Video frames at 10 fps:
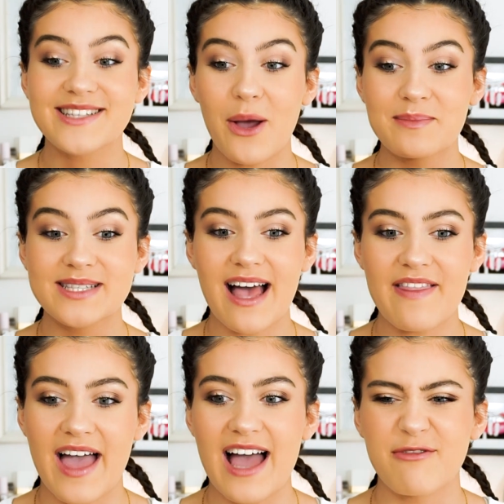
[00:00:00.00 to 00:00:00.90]
So I'm sat
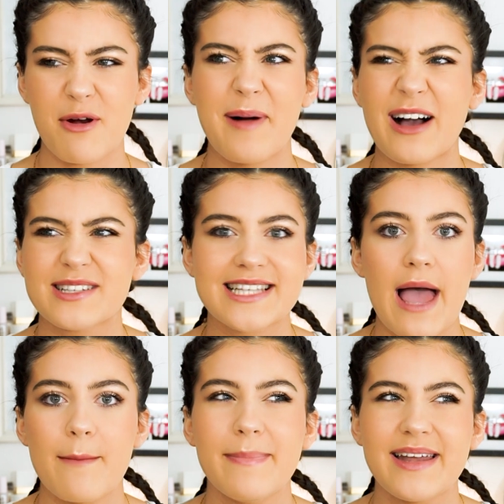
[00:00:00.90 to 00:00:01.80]
there for about
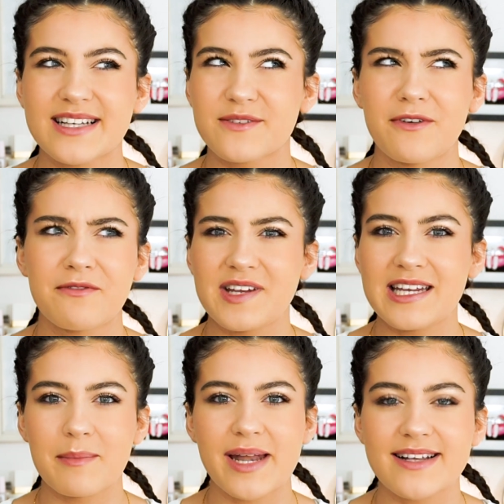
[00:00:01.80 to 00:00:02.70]
10 minutes,
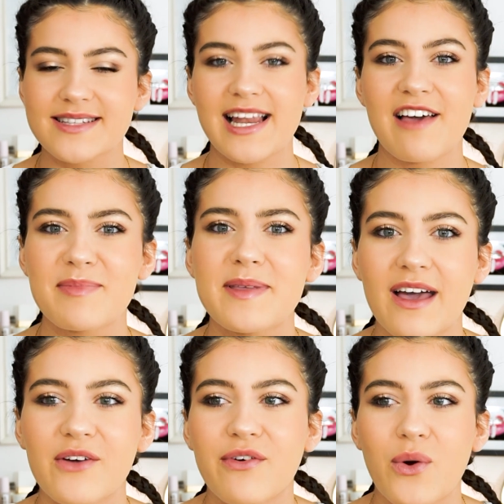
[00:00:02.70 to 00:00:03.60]
15 minutes. They left me in
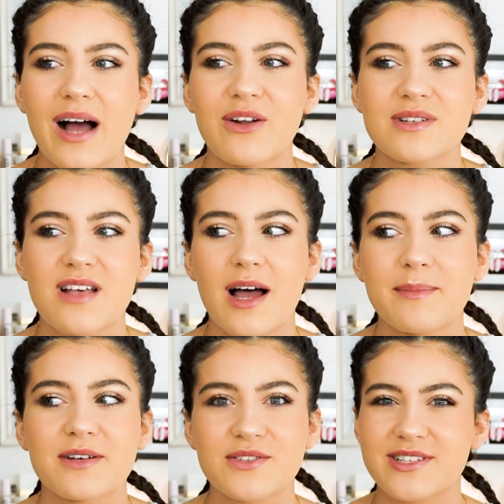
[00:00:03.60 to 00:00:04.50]
there for quite a long time
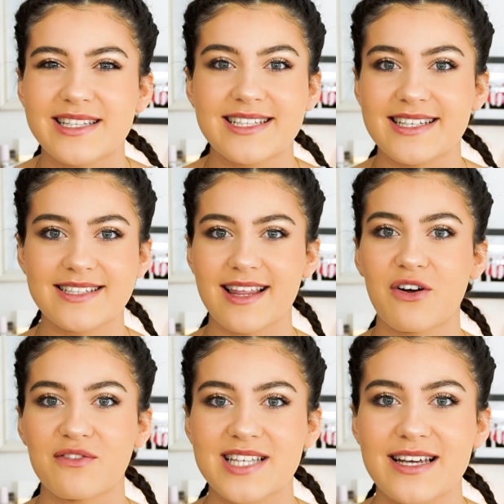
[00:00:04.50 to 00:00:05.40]
and I was just listening to their
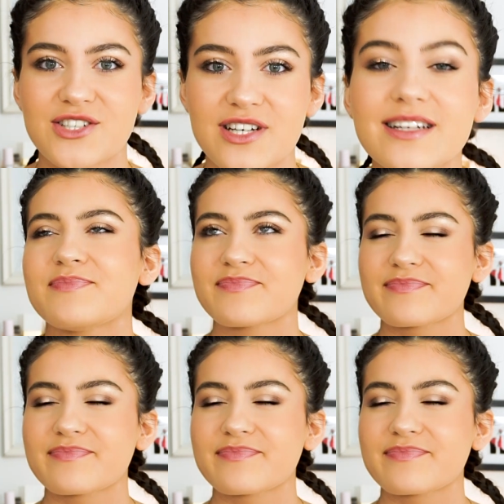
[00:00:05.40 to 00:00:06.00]
conversation.